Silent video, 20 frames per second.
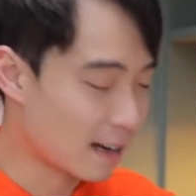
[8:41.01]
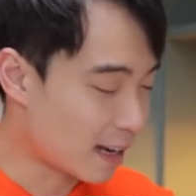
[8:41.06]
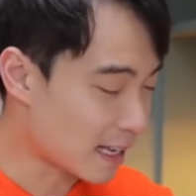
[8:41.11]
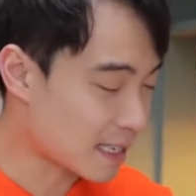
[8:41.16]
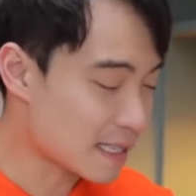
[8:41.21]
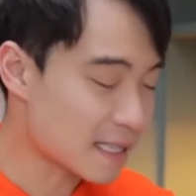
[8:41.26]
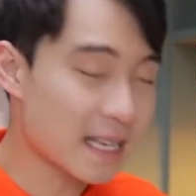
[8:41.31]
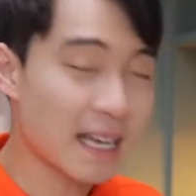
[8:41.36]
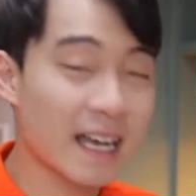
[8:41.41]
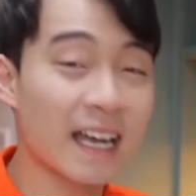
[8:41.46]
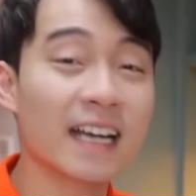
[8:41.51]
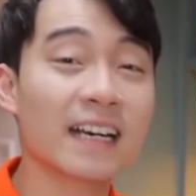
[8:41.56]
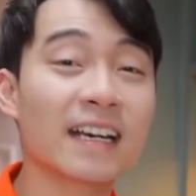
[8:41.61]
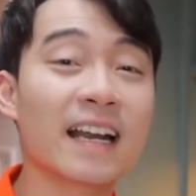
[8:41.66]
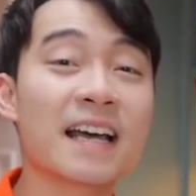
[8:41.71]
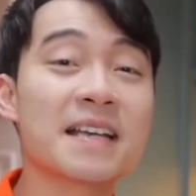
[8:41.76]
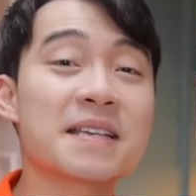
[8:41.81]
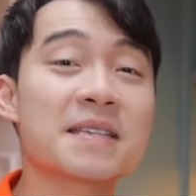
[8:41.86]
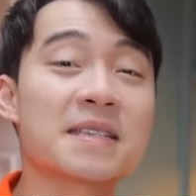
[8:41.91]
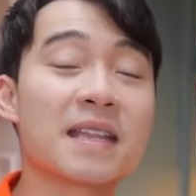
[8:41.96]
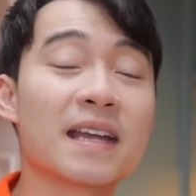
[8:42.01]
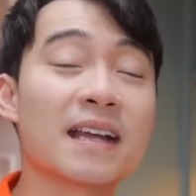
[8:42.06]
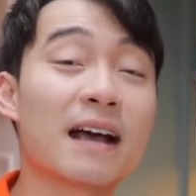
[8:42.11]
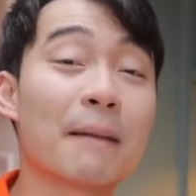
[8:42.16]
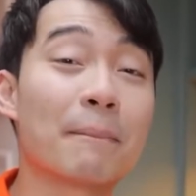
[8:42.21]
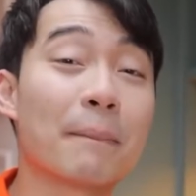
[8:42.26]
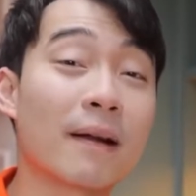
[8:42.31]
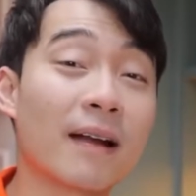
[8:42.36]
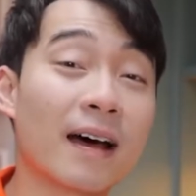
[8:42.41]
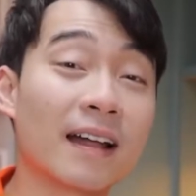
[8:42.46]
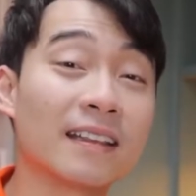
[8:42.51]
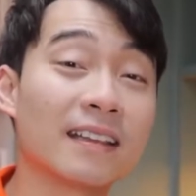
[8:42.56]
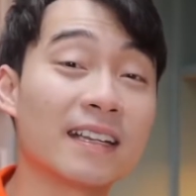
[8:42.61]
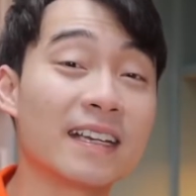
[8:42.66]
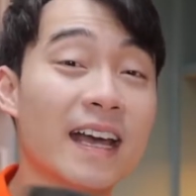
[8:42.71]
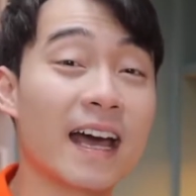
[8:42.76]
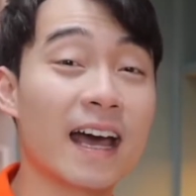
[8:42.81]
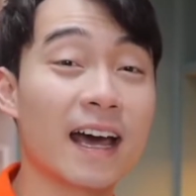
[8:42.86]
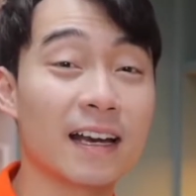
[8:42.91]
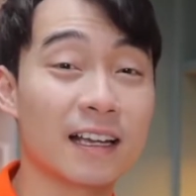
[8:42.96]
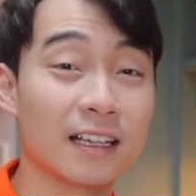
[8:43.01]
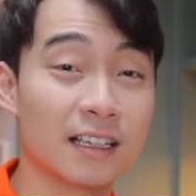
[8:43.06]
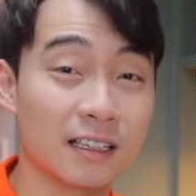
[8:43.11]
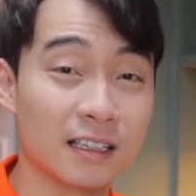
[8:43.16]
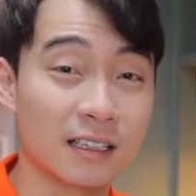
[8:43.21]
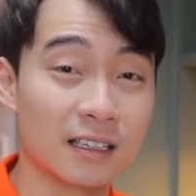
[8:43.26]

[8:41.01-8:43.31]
like saying nice thing about Auntie Helen.